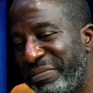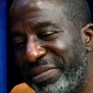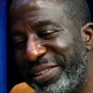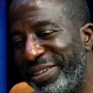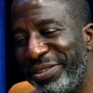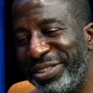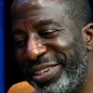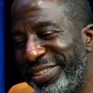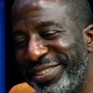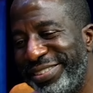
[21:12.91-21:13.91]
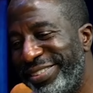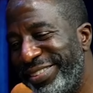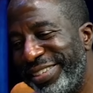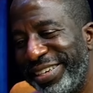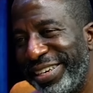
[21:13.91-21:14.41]
there was just
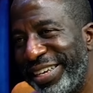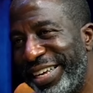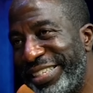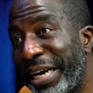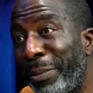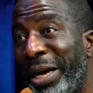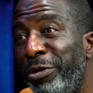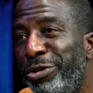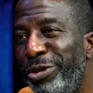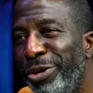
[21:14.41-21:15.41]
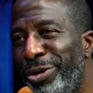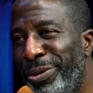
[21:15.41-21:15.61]
Shagbaloju Yoyo,